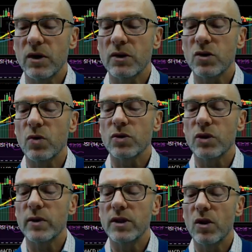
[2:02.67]
also
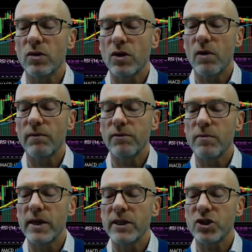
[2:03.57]
a
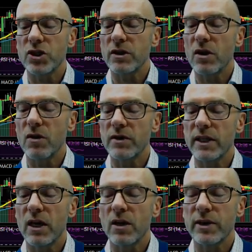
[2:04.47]
non-confirmation on the
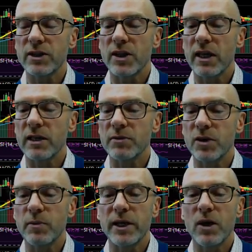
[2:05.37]
RSI. So
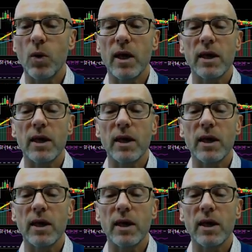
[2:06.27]
be aware